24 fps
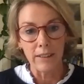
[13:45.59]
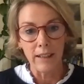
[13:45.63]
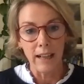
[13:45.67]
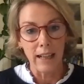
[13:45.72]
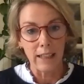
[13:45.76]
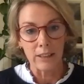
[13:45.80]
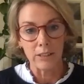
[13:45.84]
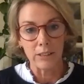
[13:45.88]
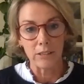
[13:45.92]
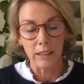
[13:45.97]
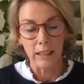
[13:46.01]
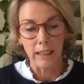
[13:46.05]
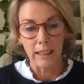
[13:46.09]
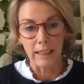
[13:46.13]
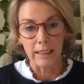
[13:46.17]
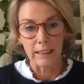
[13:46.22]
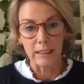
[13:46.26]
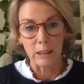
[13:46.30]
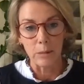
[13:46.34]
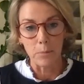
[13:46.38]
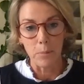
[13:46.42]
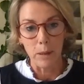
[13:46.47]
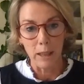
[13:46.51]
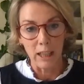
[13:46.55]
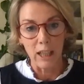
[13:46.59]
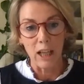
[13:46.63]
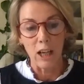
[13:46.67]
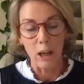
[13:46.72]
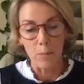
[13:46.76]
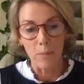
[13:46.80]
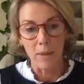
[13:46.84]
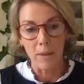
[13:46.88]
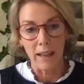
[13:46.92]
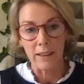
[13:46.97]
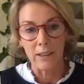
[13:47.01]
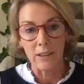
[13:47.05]
natural link to pick
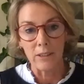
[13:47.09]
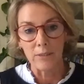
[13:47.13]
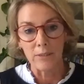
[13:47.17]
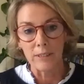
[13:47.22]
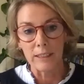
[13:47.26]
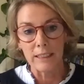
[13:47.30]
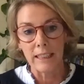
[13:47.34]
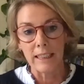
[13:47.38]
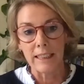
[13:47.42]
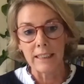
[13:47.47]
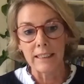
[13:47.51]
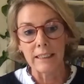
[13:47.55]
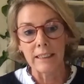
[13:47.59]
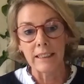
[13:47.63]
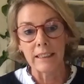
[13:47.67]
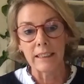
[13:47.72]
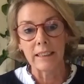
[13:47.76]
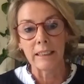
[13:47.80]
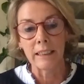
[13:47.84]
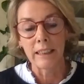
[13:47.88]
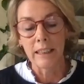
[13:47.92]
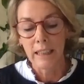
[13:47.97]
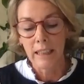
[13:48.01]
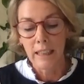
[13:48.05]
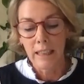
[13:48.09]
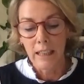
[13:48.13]
up that conversation.